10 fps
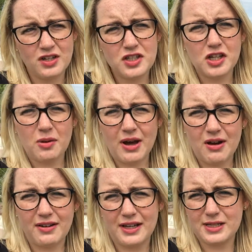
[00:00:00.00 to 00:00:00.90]
to go
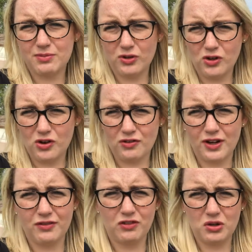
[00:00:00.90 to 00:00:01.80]
out and explore
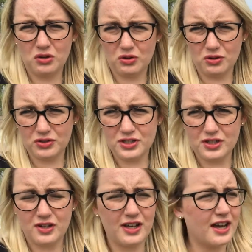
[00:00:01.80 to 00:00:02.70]
and record
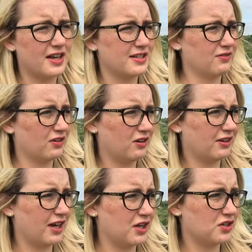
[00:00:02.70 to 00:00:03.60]
at a different
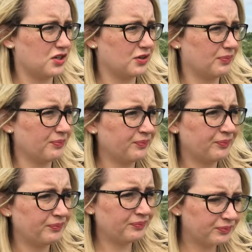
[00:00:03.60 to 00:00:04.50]
location.
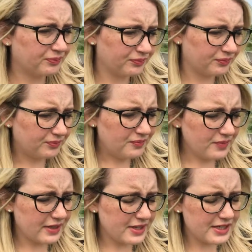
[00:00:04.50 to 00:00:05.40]

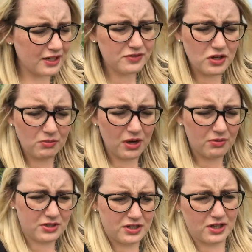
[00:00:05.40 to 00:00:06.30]
Instead of doing what I
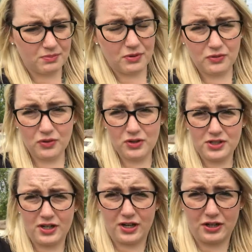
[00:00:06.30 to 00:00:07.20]
would have done before
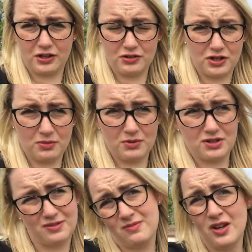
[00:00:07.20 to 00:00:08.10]
starting YouTube and
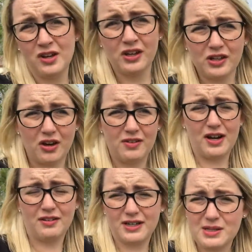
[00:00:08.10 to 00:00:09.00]
just going
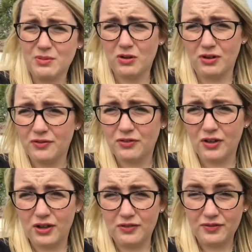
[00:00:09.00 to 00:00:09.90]
out and exploring
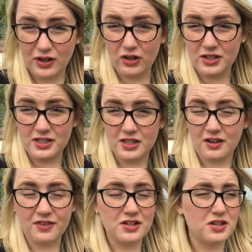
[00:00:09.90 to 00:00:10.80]
for the allotted
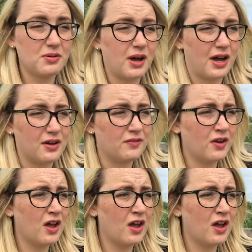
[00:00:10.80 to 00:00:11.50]
time that I do have,